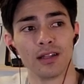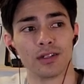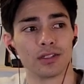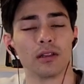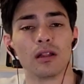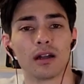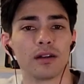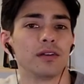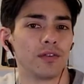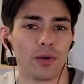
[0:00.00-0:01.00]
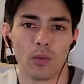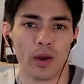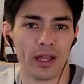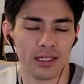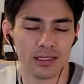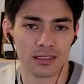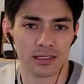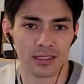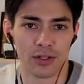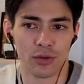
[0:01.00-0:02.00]
There's a lot of different
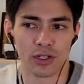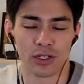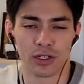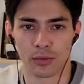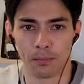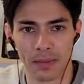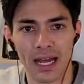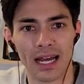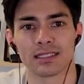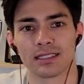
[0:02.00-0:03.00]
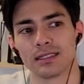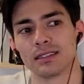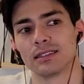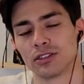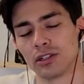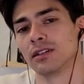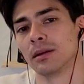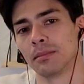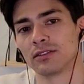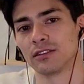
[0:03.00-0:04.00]
ways that you can amass certain
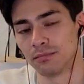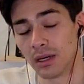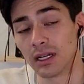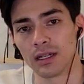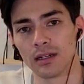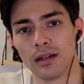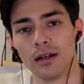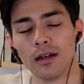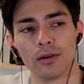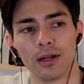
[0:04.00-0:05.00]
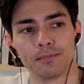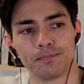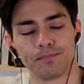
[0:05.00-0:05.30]
amounts of money, right?